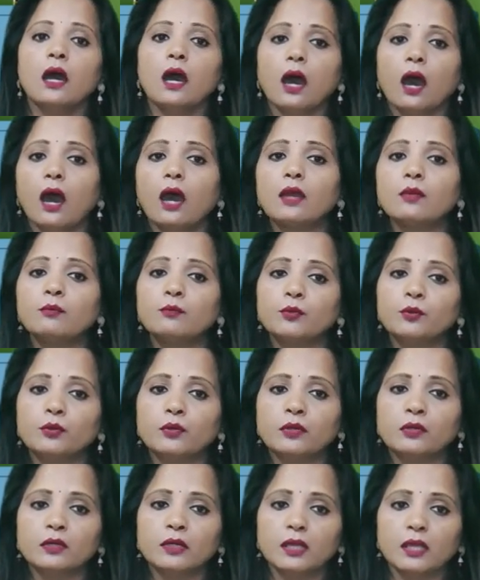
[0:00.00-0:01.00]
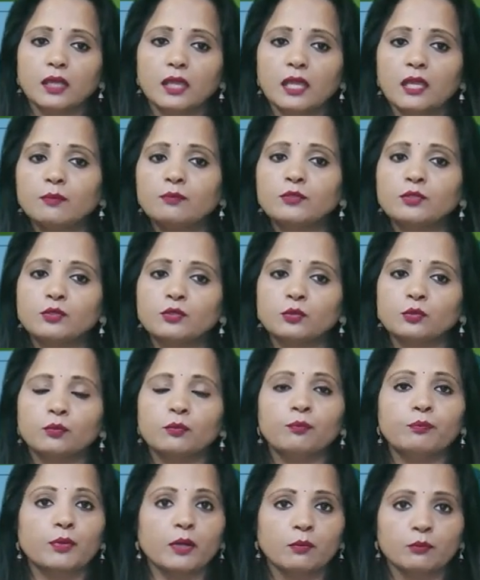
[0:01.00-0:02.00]
our MOOC aims
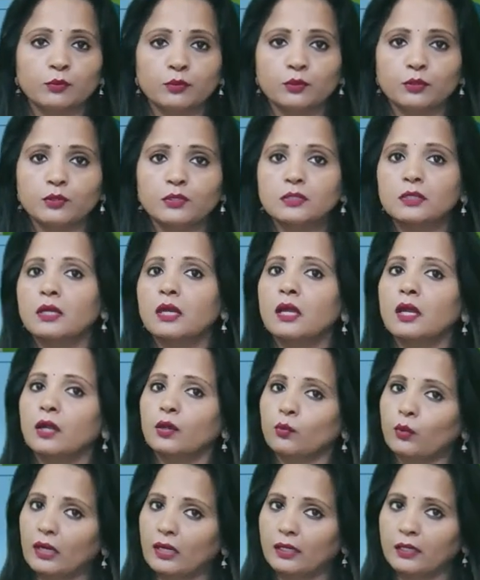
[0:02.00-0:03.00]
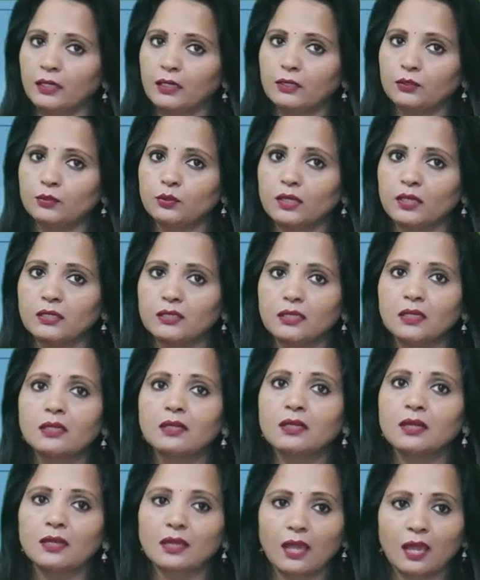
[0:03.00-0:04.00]
to promote quality
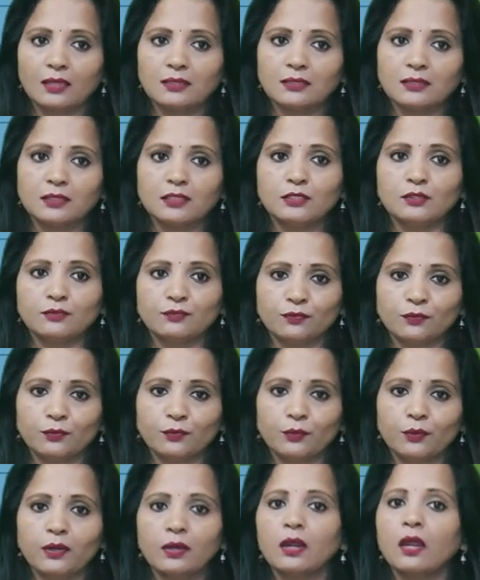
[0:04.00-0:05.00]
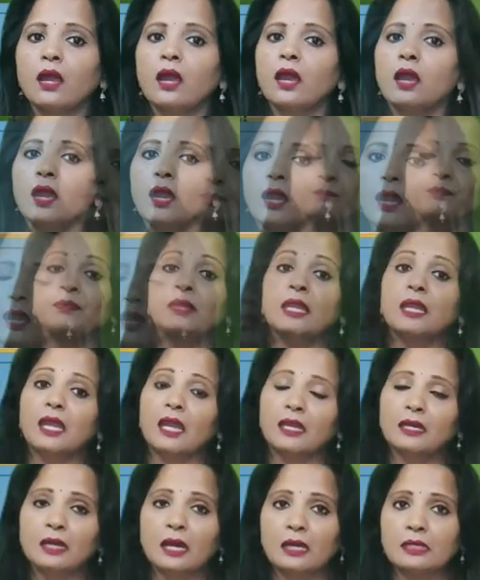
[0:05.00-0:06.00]
education, SDG 4,
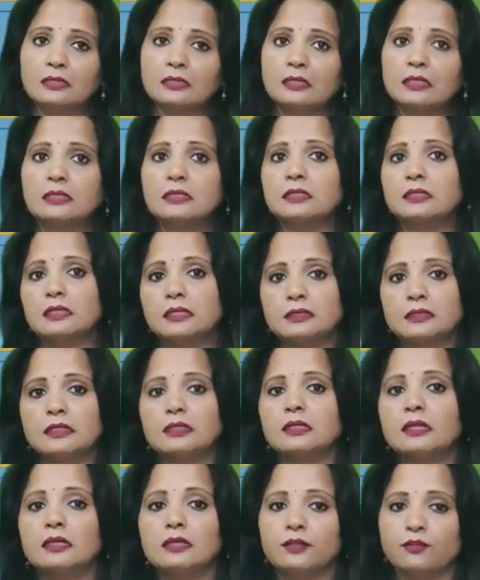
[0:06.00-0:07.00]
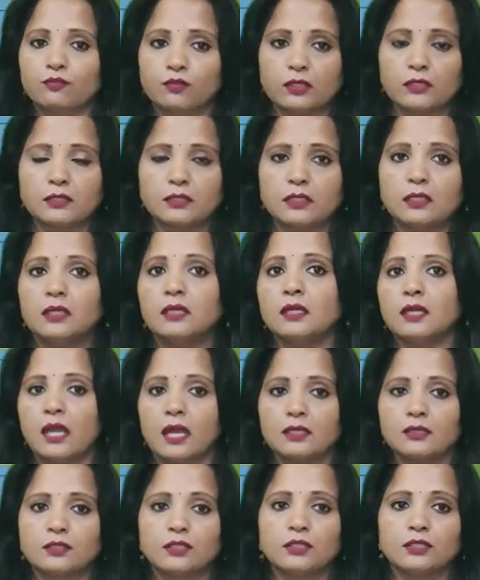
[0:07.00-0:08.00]
enhances digital literacy,
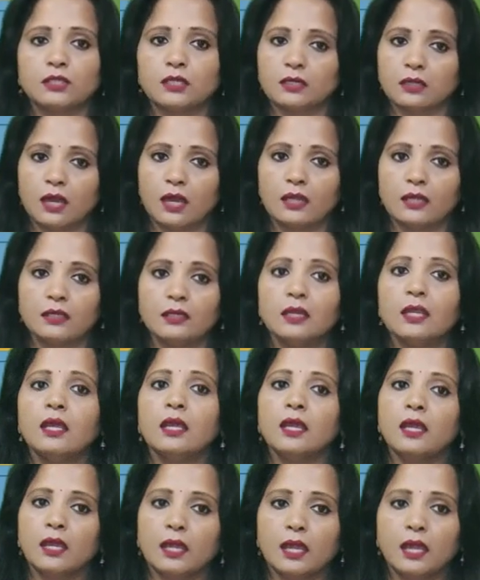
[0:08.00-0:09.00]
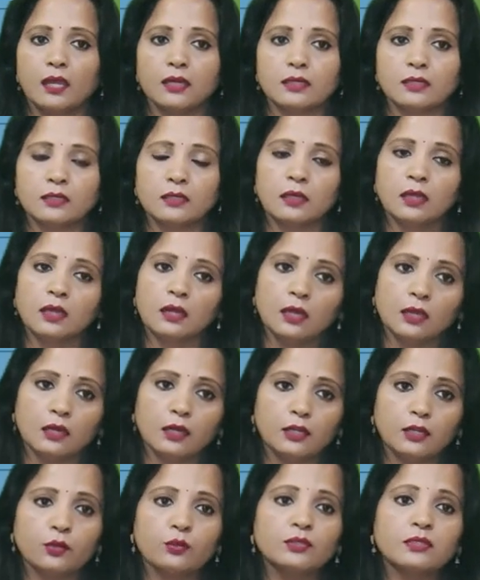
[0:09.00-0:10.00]
SDG 9, and
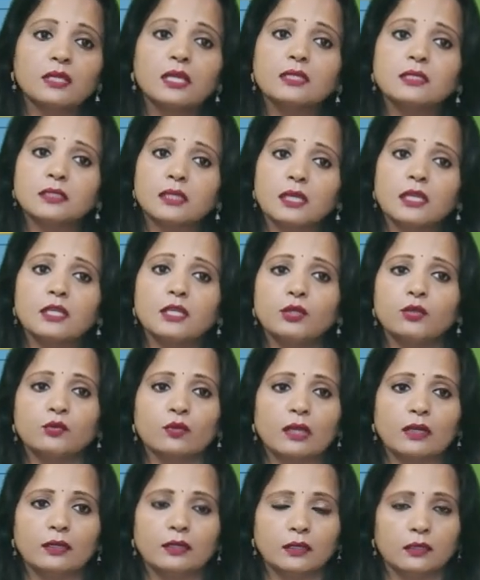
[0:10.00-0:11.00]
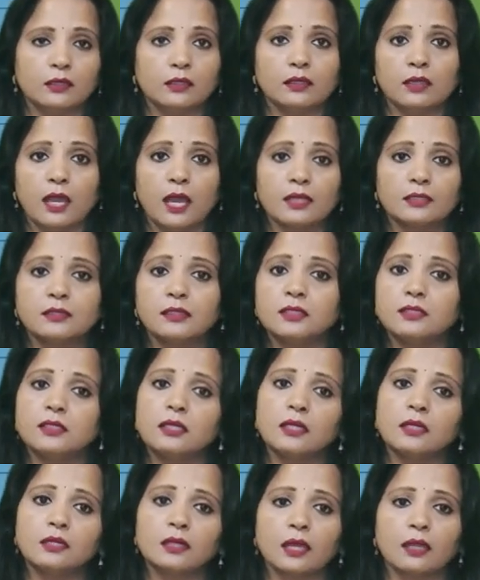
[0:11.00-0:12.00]
reduces inequality,
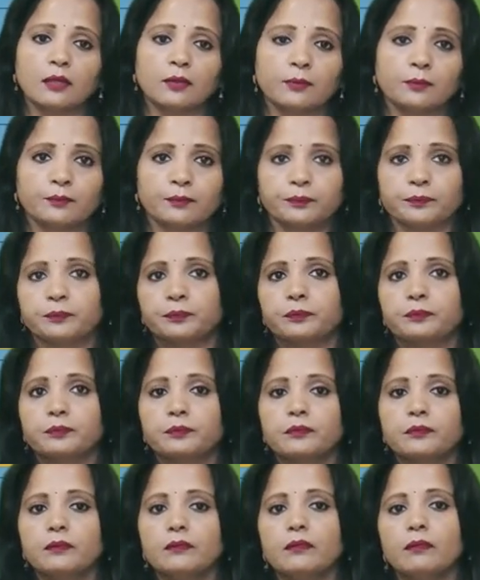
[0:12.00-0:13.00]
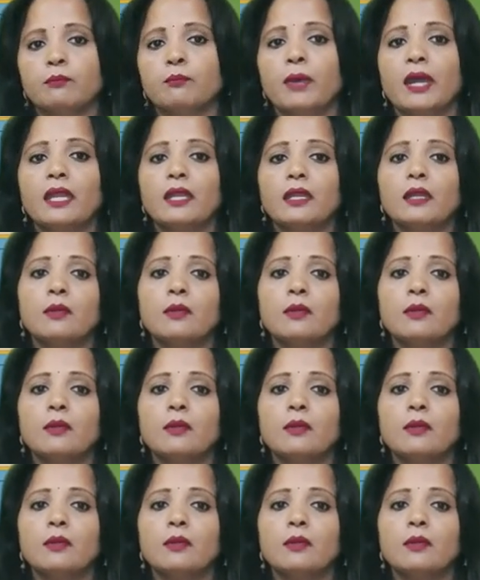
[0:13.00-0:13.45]
SDG 10. By